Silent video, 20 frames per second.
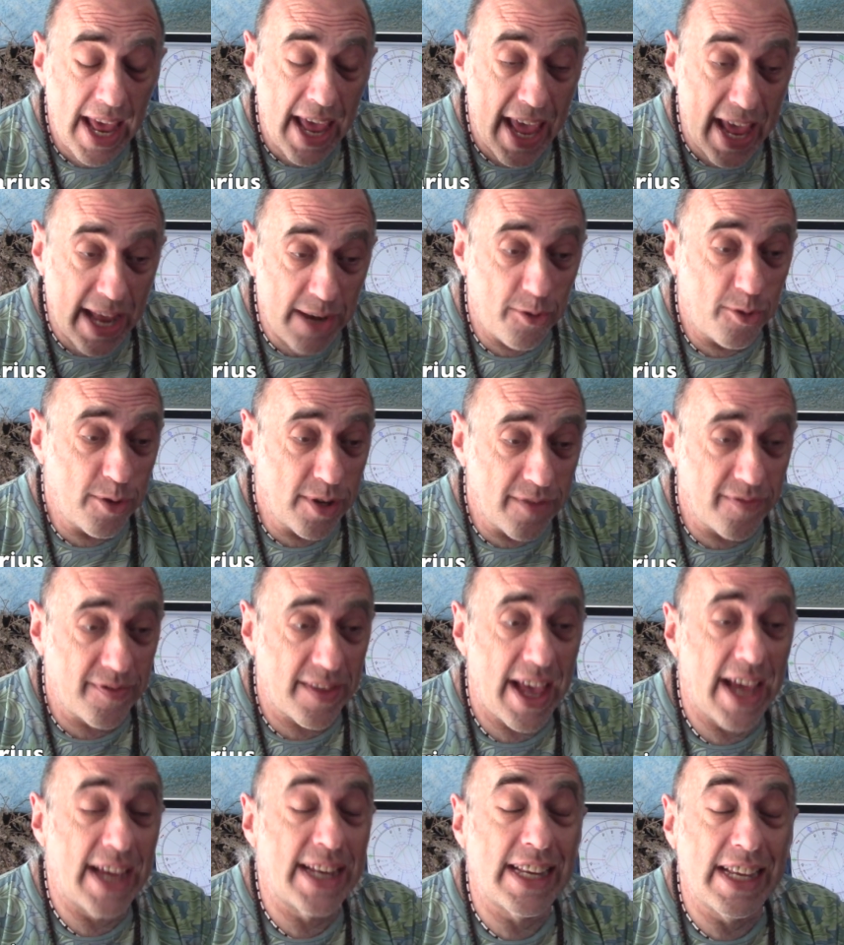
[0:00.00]
And all of
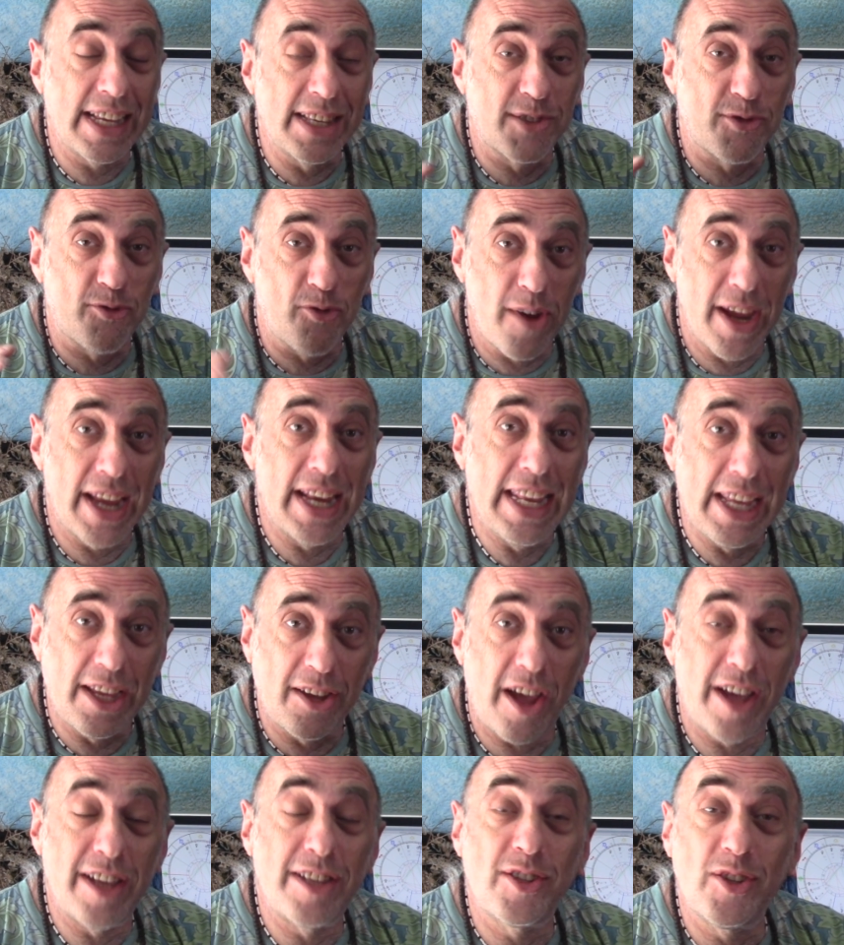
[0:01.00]
that is really
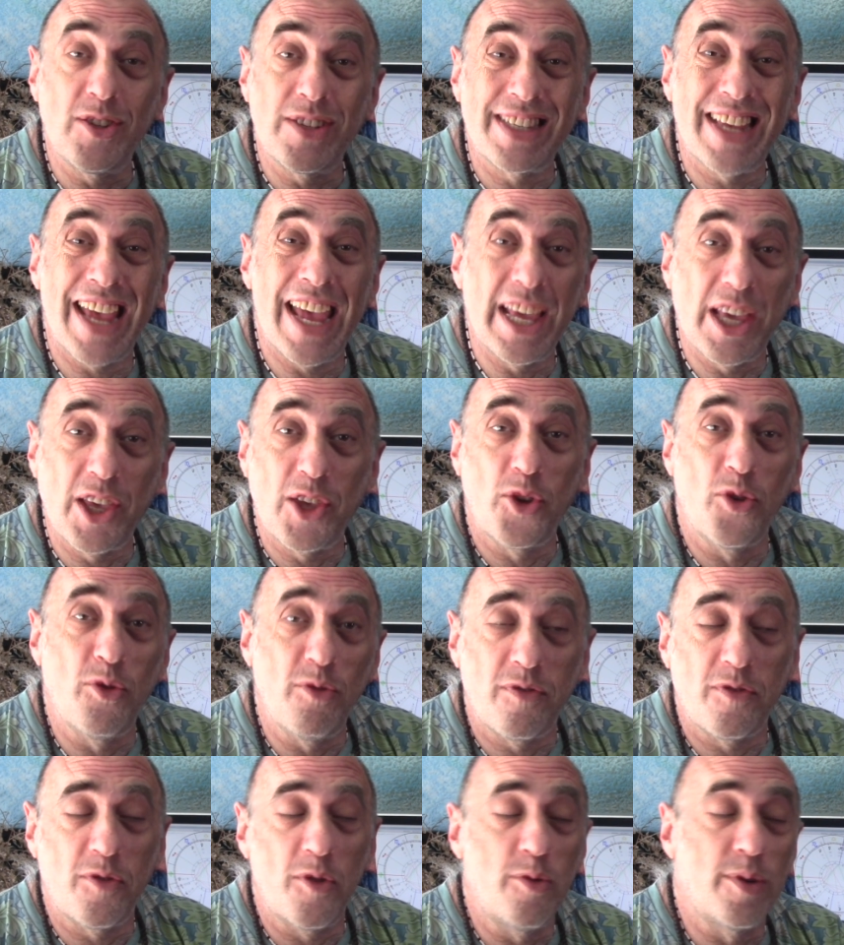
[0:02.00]
going to take you
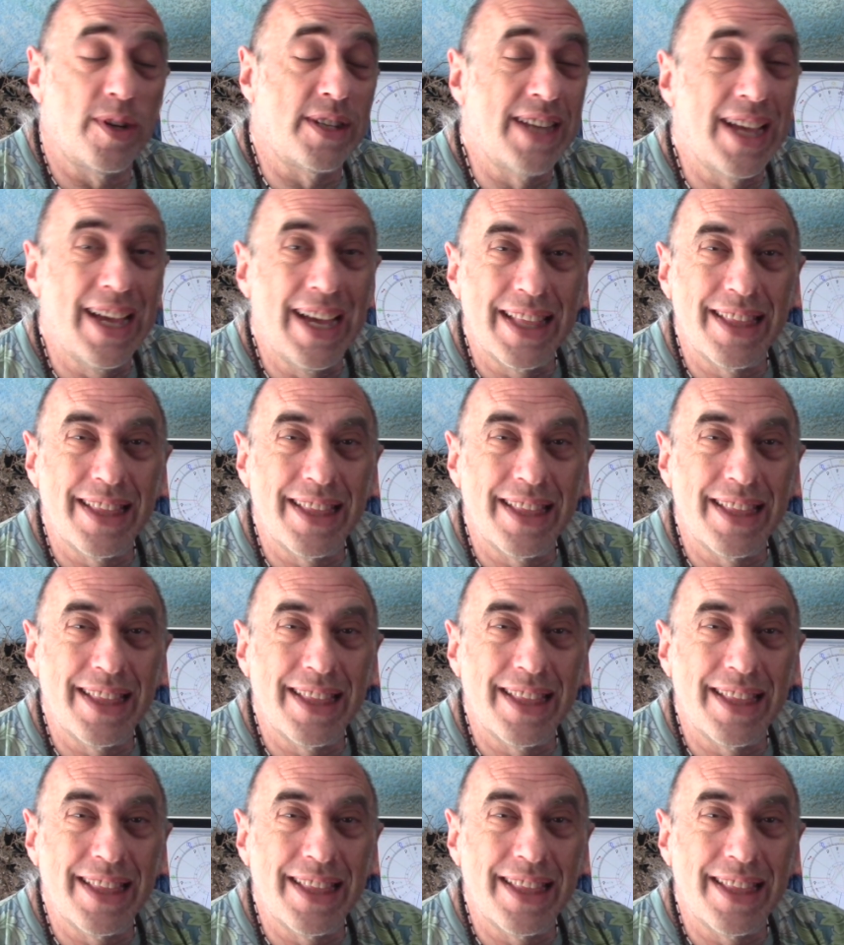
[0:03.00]
forward.